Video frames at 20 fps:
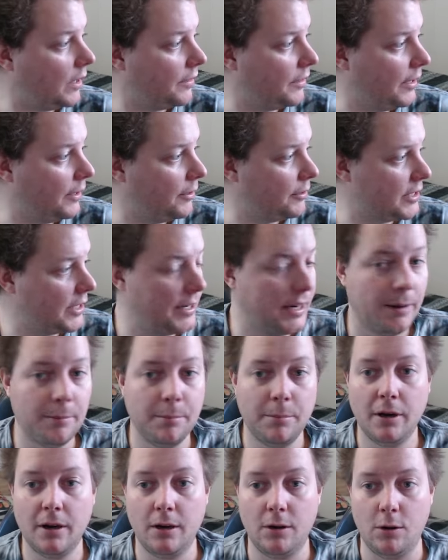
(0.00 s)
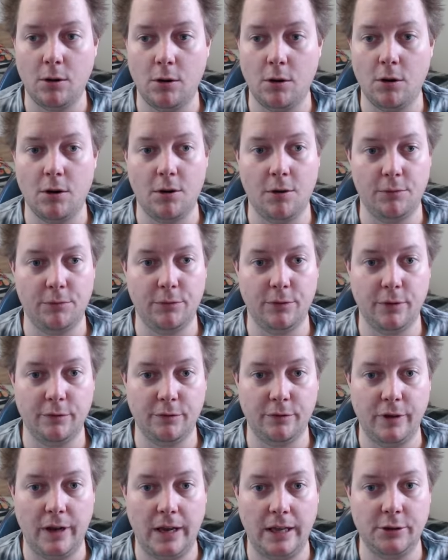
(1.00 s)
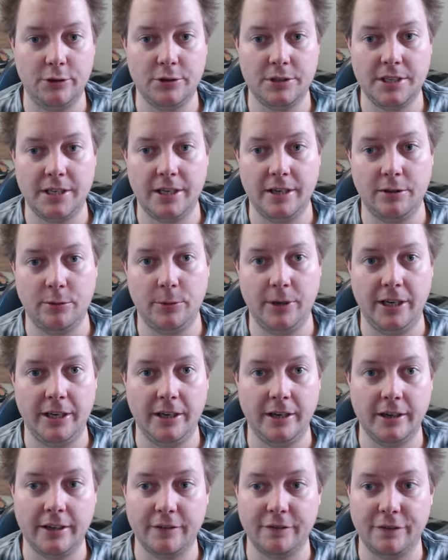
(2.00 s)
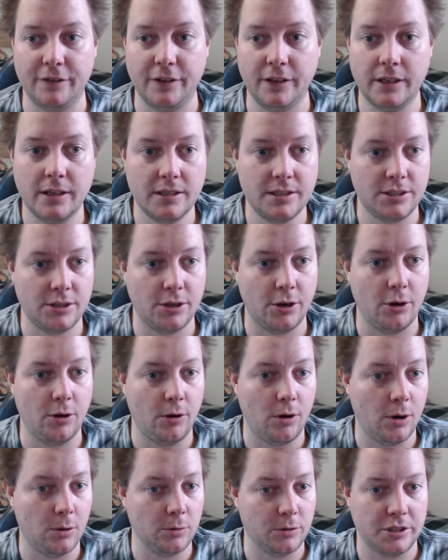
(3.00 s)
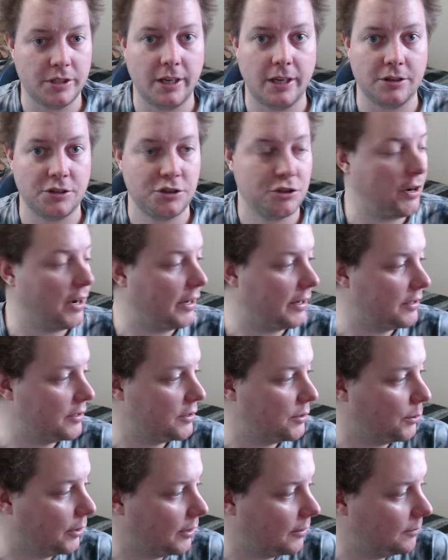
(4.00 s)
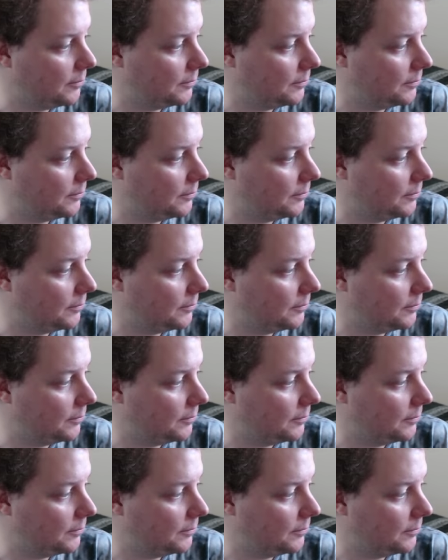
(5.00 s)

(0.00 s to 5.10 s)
There is a number of values here that we need to configure, so I'll just get straight into it.